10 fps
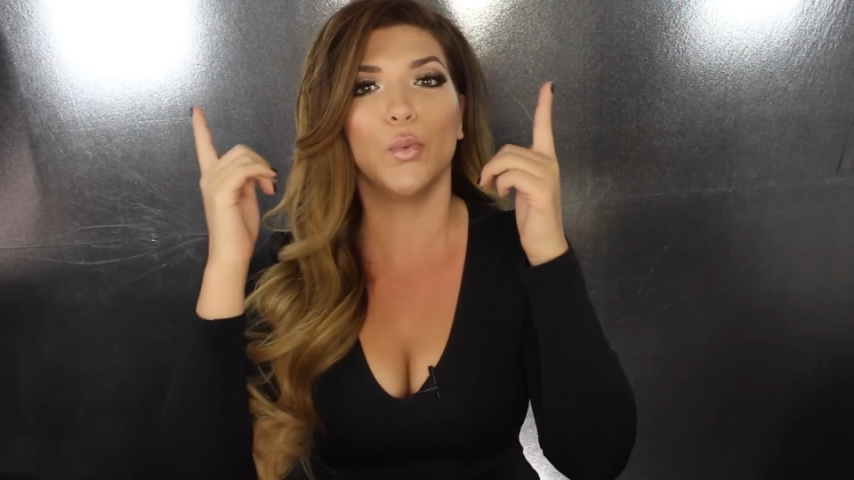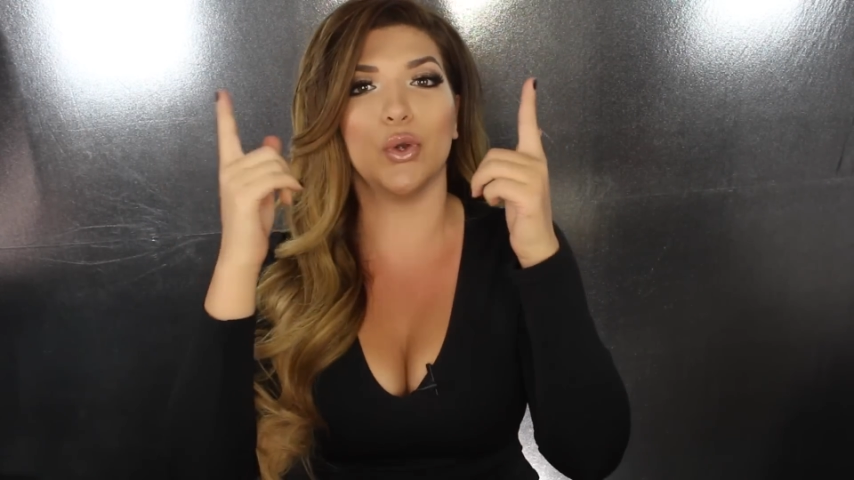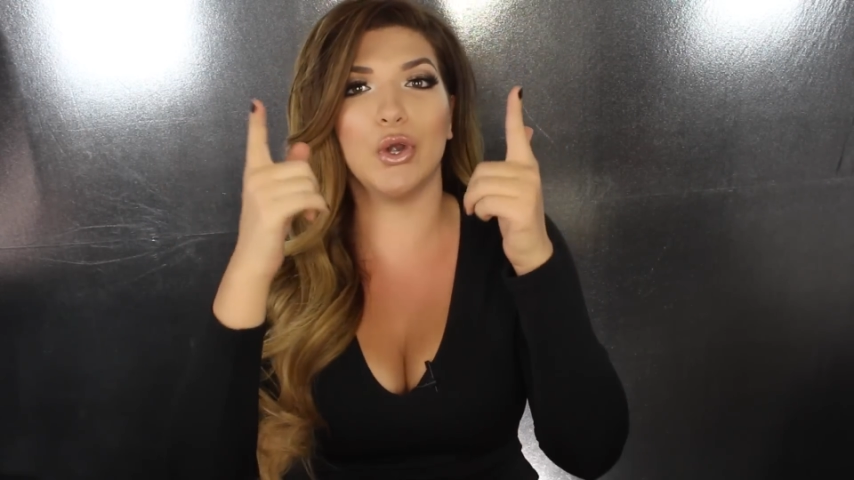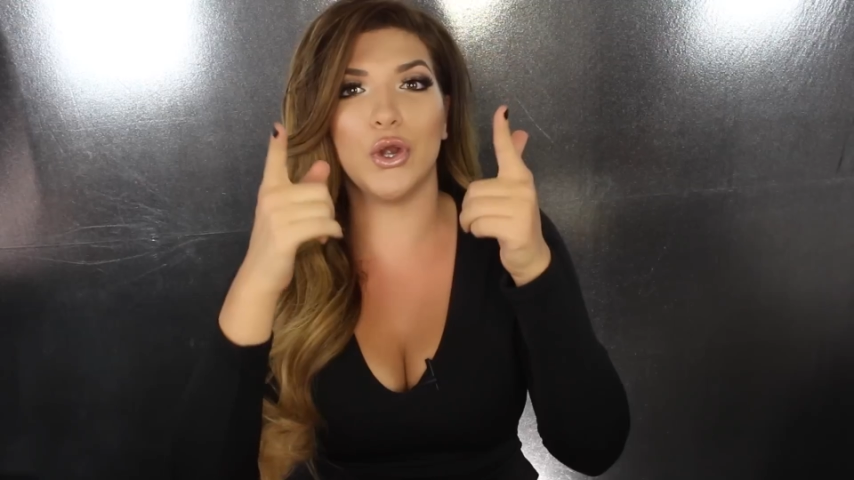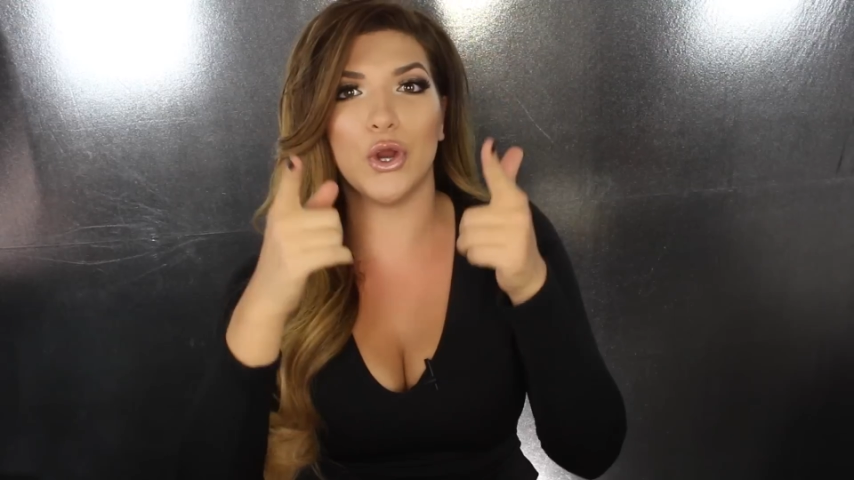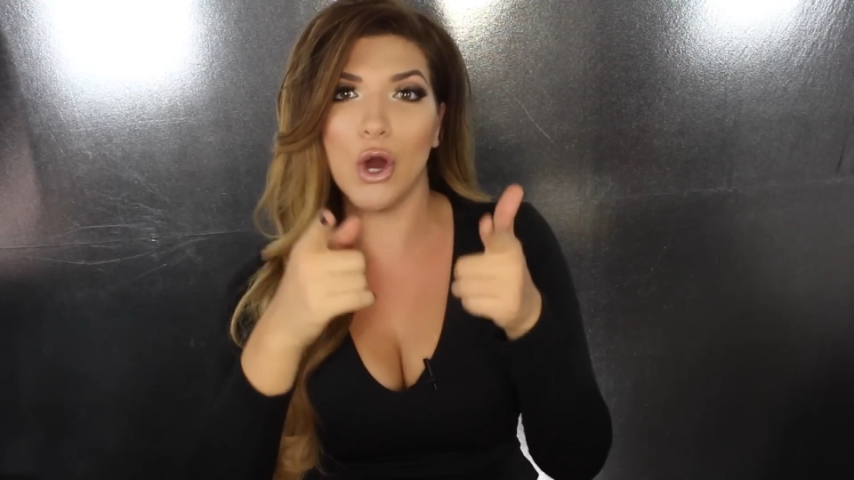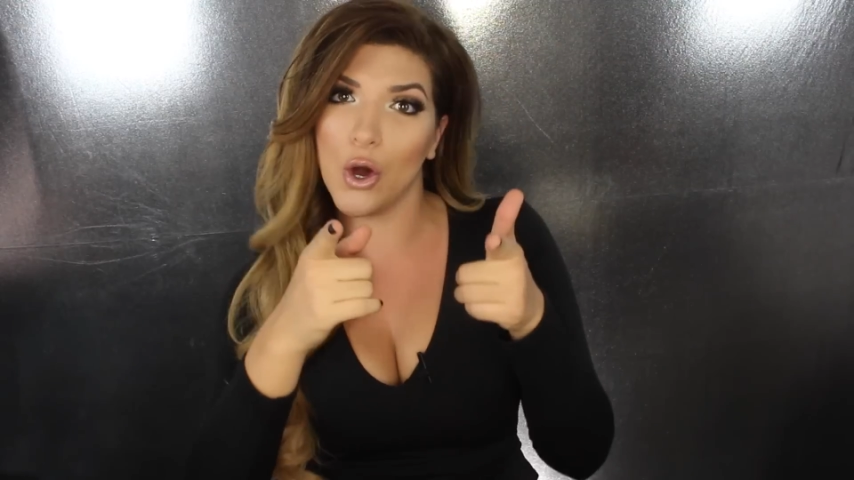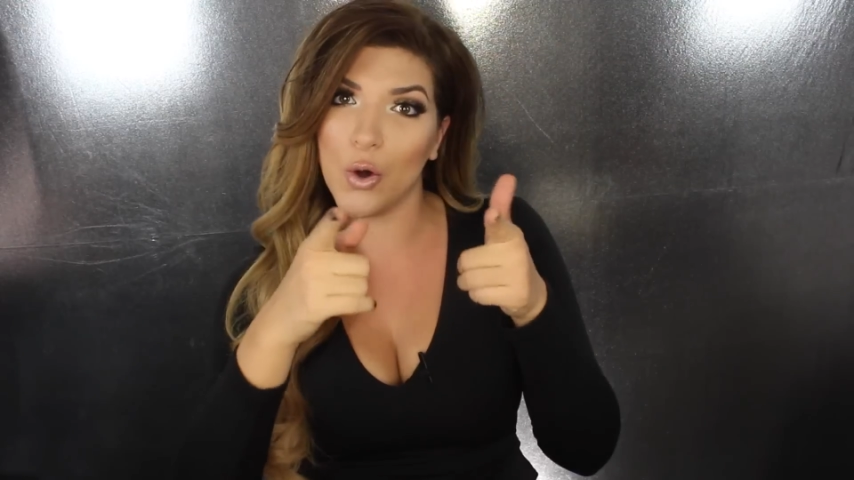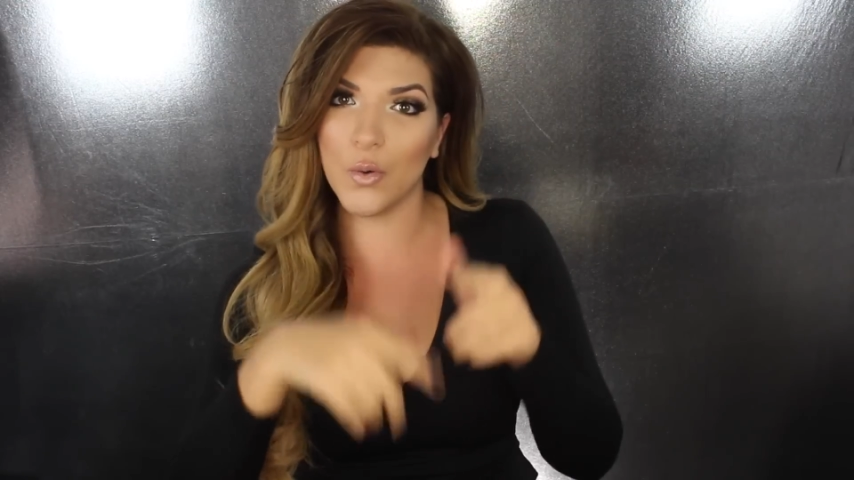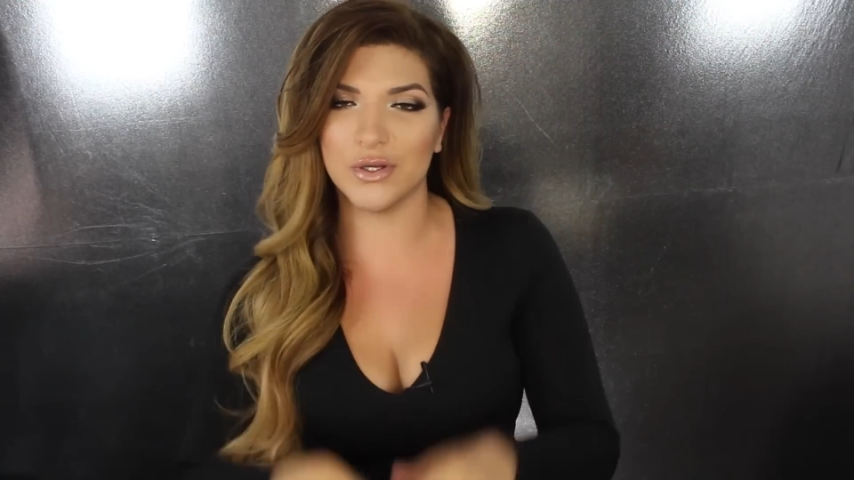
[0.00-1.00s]

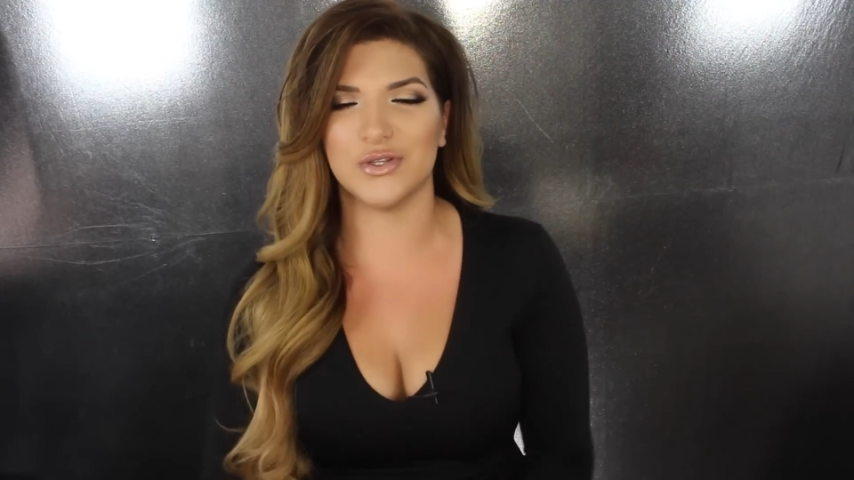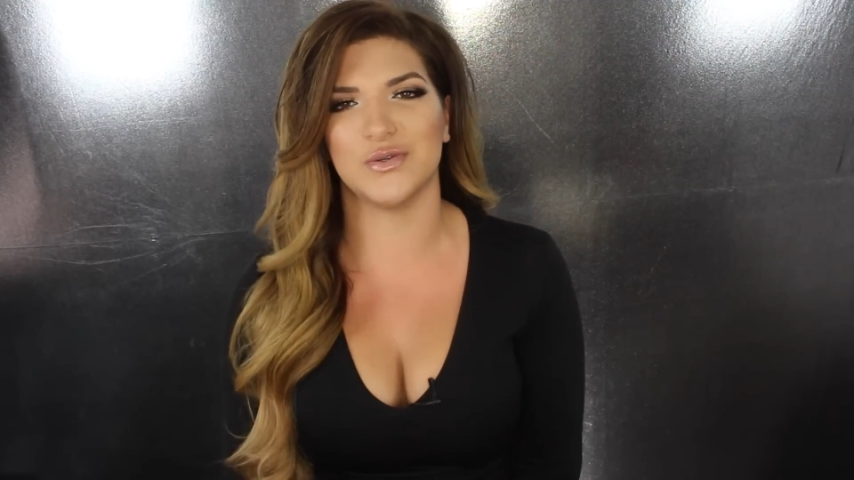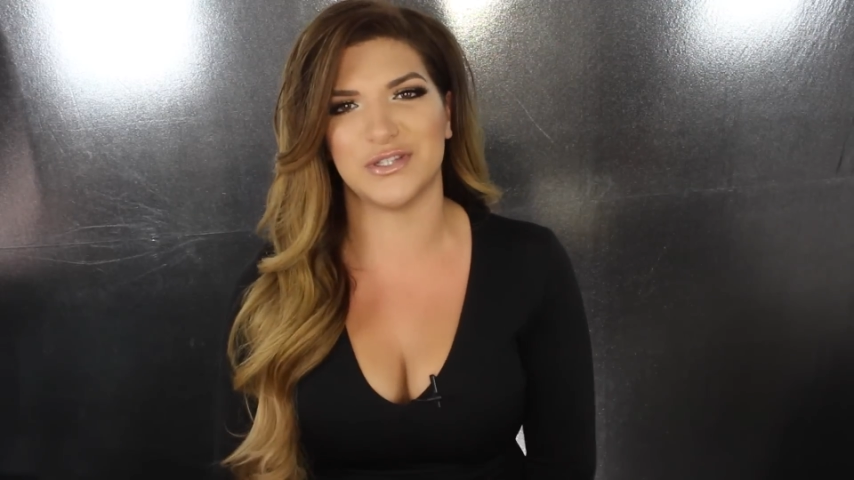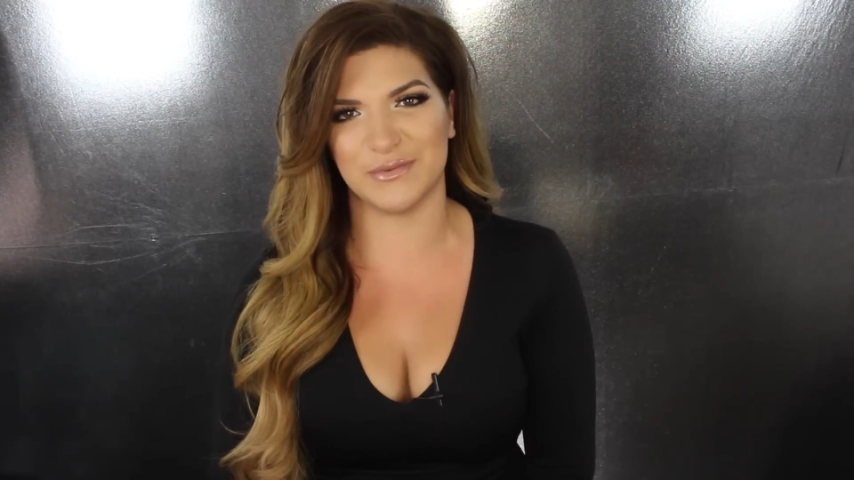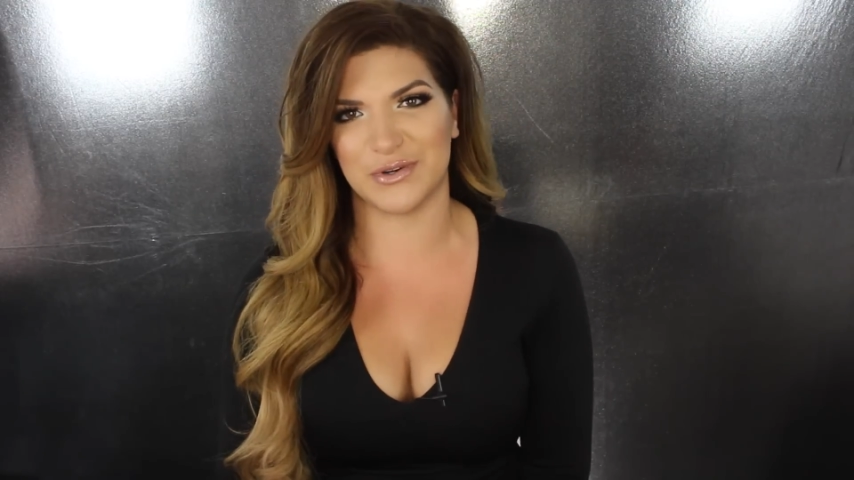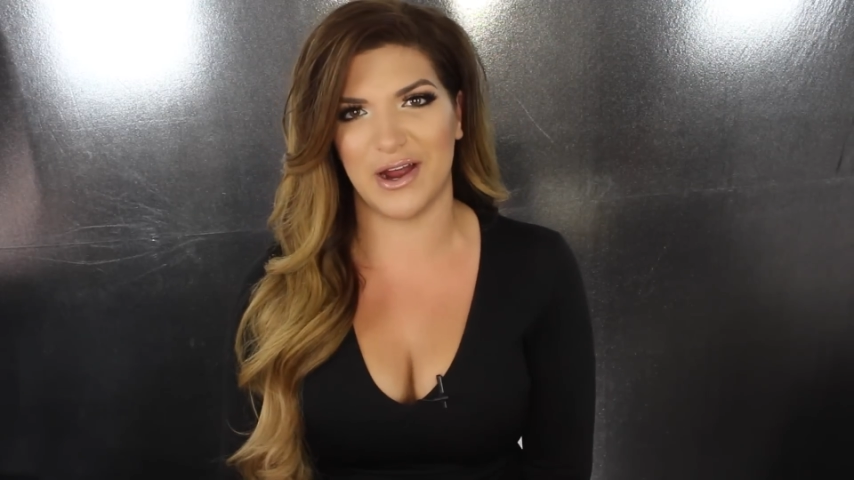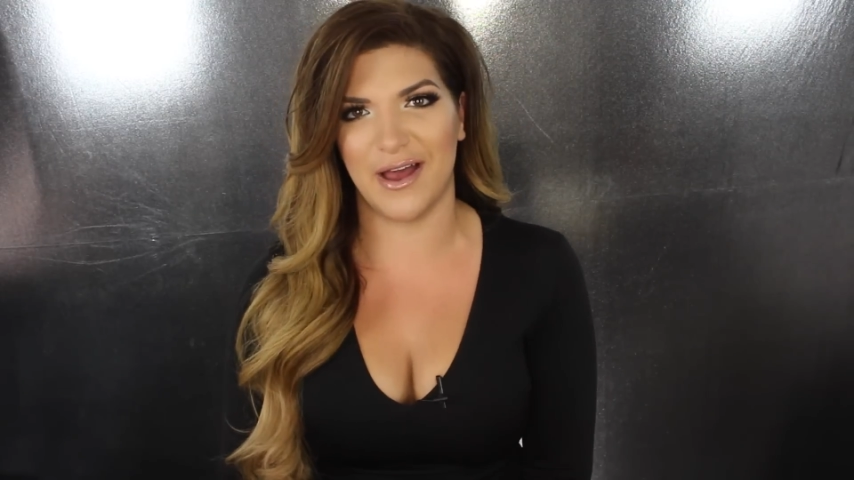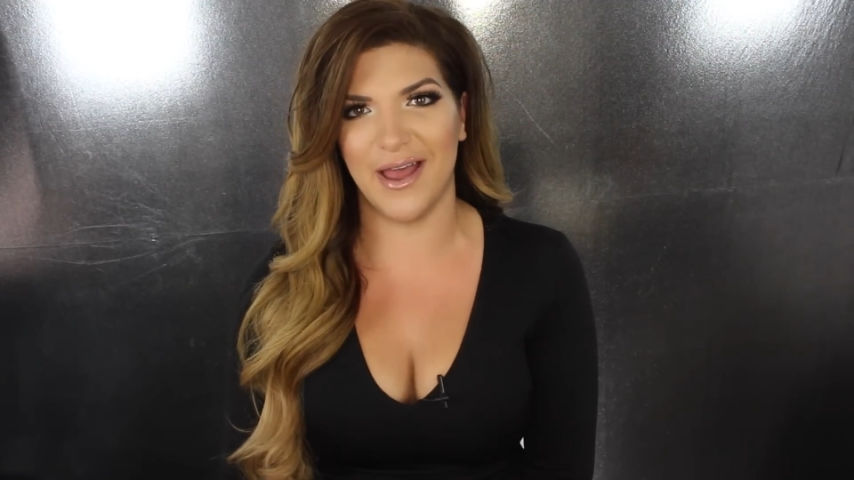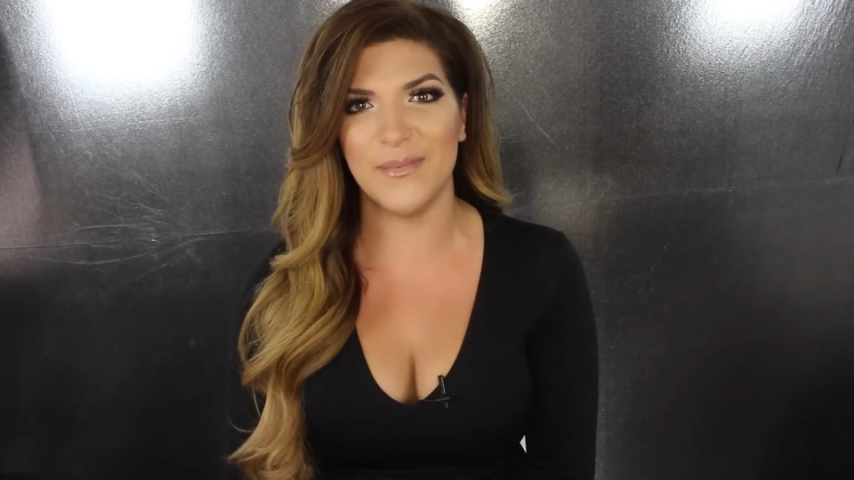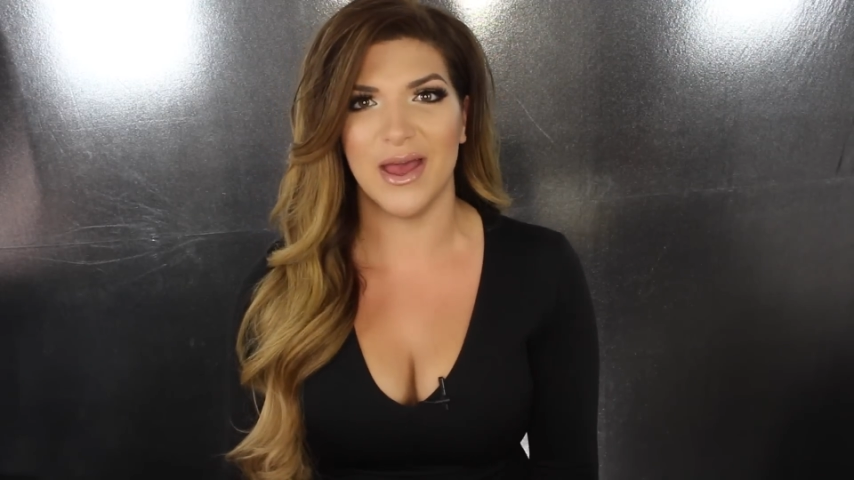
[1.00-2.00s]
know to
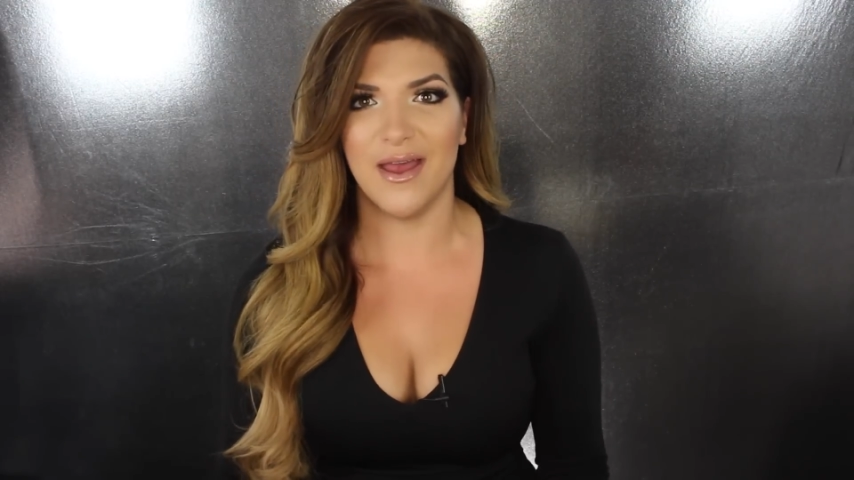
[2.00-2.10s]
subscribe.